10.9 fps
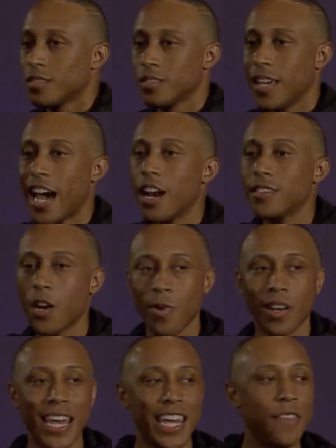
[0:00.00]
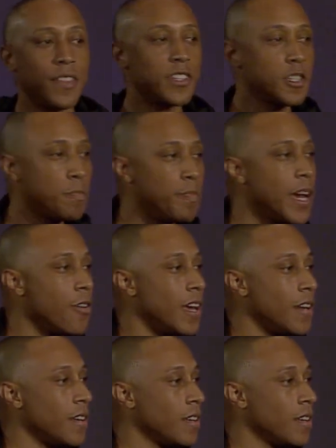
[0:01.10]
How does that relate? In the spirit,